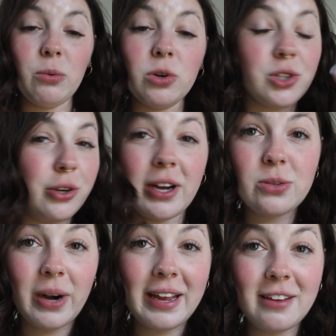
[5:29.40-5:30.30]
will show you guys
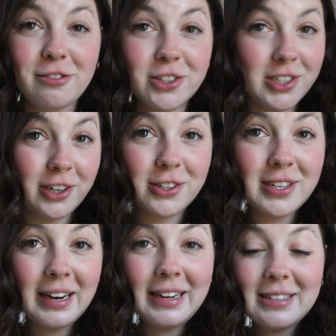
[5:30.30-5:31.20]
what I eat for dinner
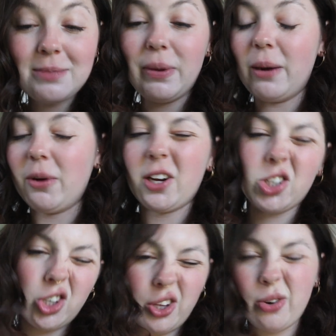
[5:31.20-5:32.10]
tonight, but I'm not going
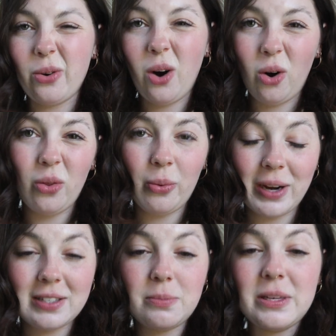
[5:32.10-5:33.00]
to show you all the
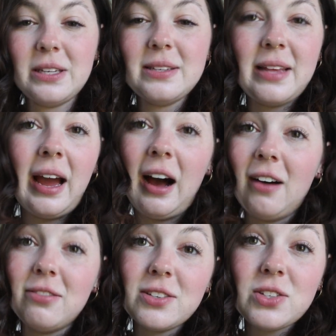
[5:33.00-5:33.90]
recipes. They
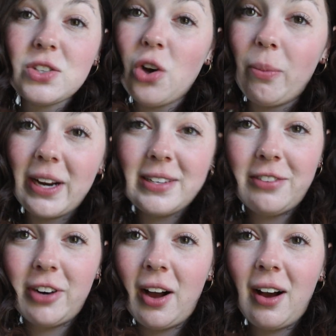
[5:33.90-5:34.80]
have so many
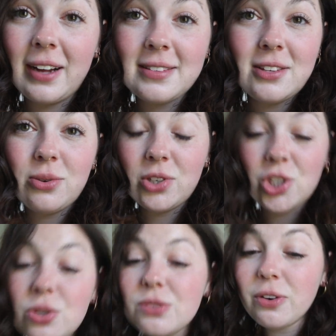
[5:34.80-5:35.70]
different kinds that you can
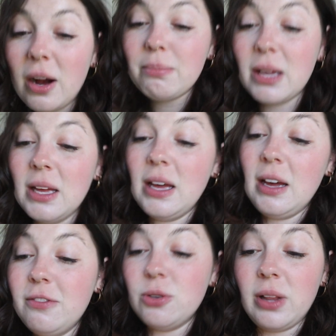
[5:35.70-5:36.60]
choose from.
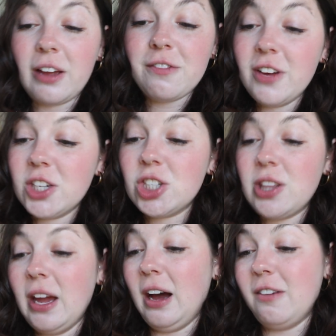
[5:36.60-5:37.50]
If you like fish,
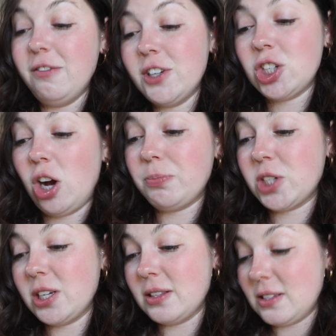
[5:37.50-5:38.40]
they have fish
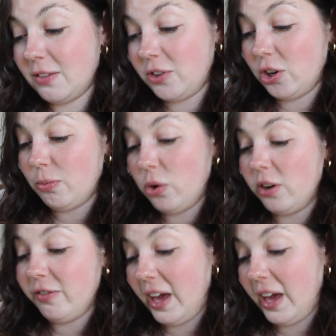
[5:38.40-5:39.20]
options. If you're more of